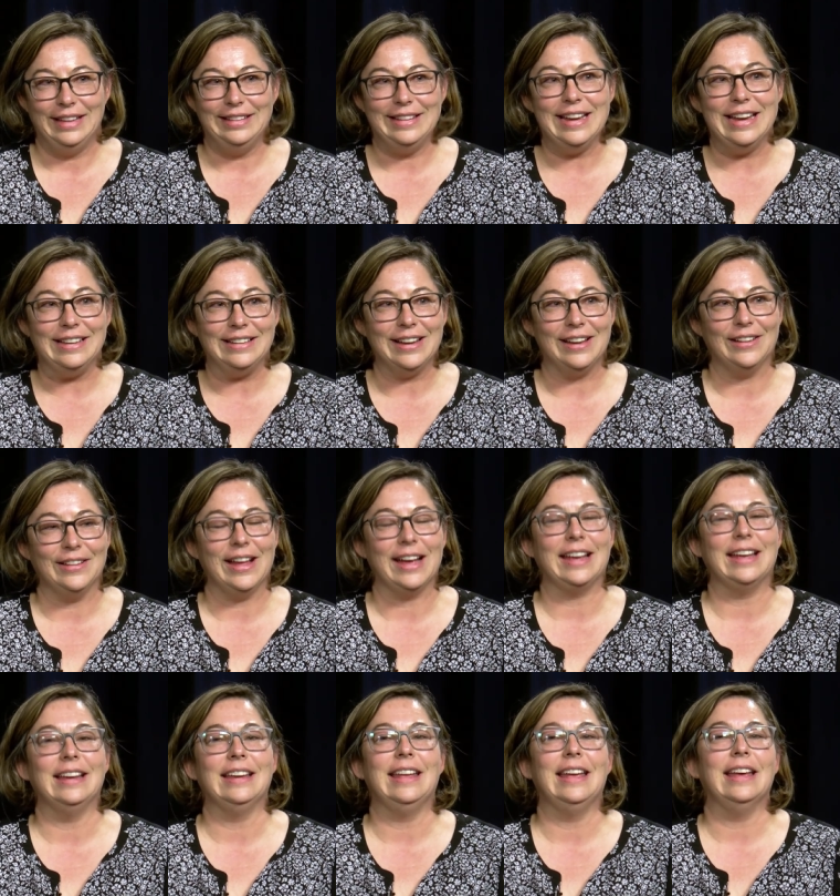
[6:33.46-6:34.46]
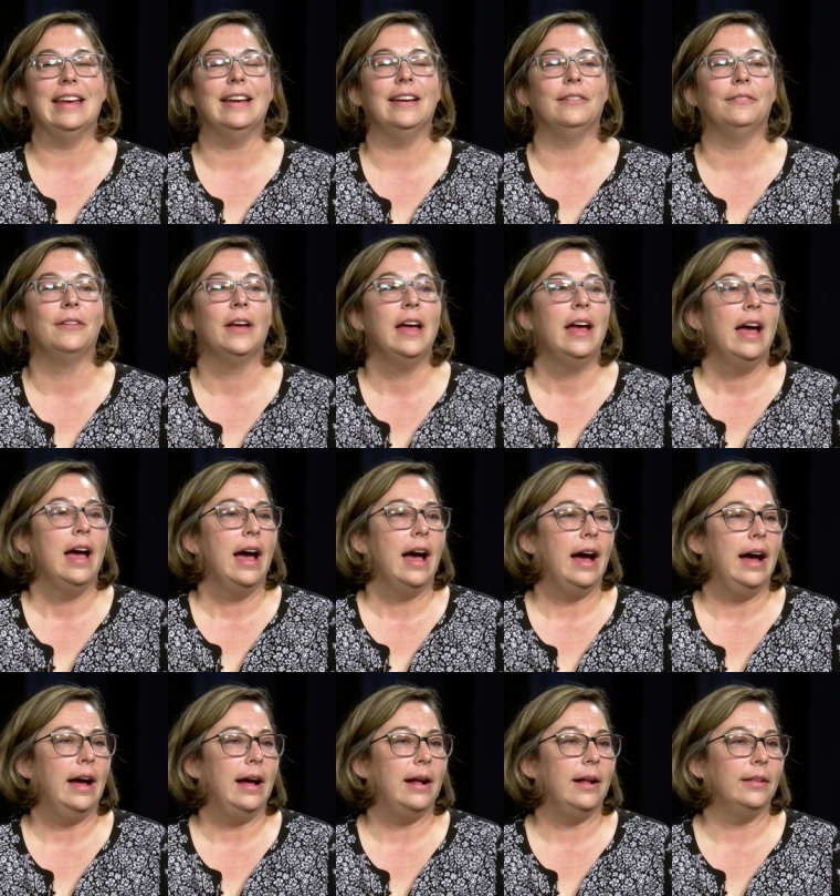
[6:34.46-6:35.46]
detail I could give.
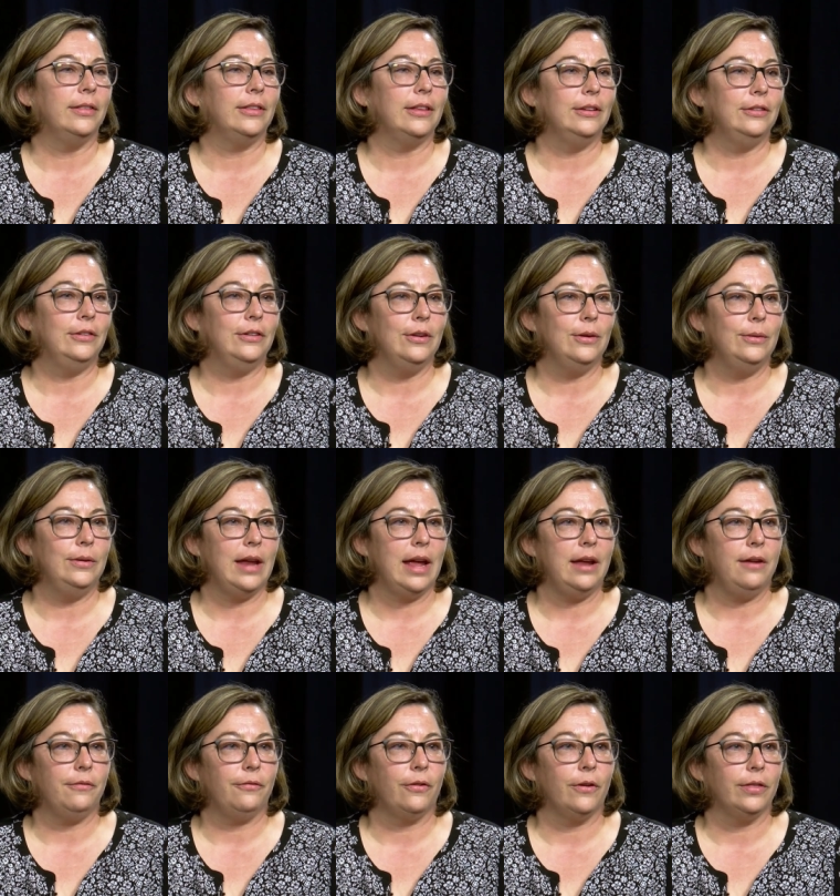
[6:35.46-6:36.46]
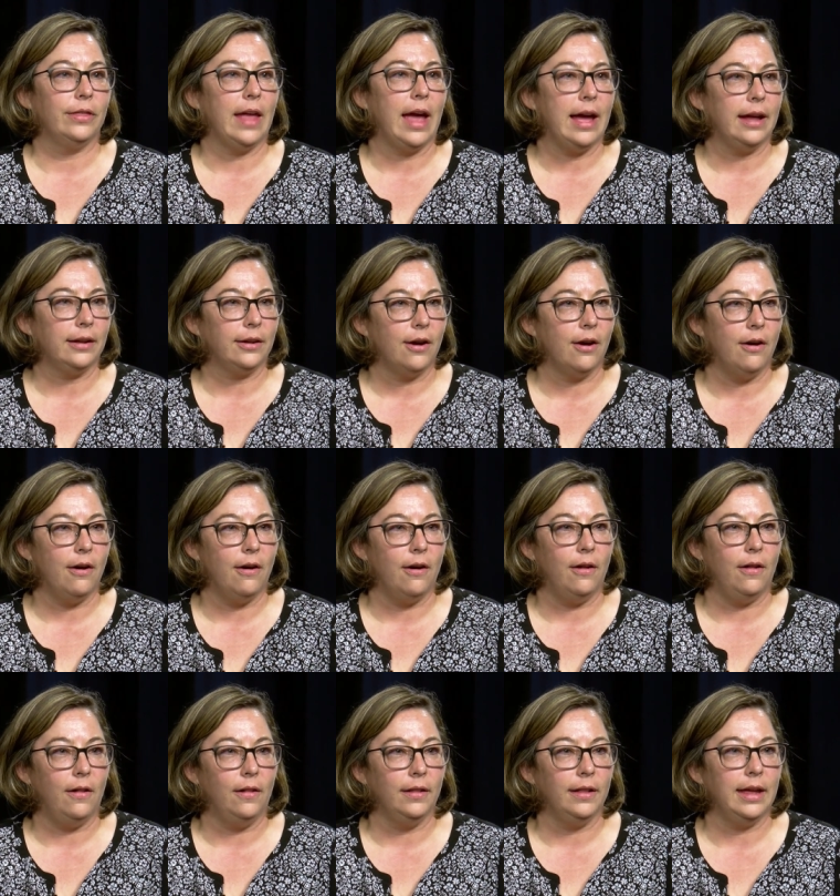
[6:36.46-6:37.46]
Uh, the due date for that
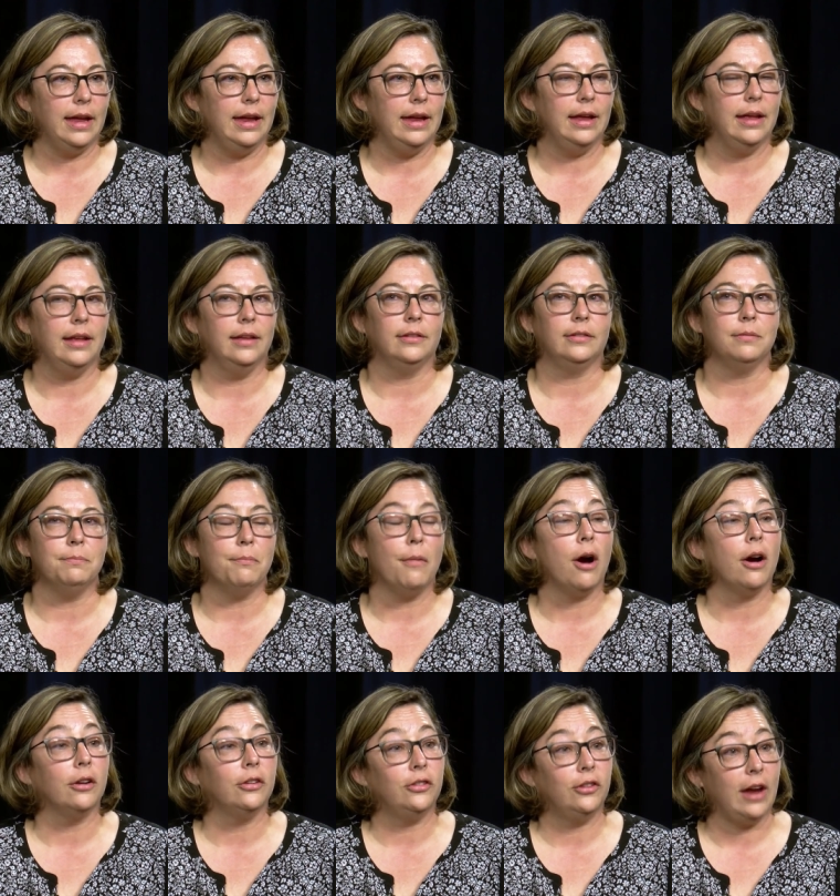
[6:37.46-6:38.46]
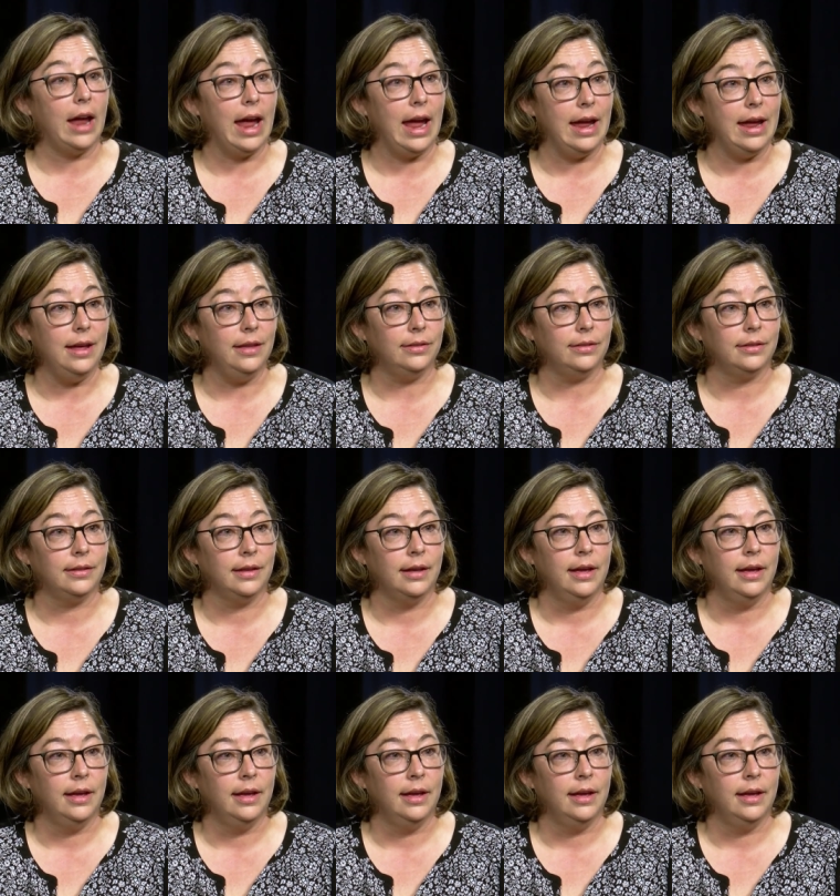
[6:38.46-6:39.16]
call is March 8th.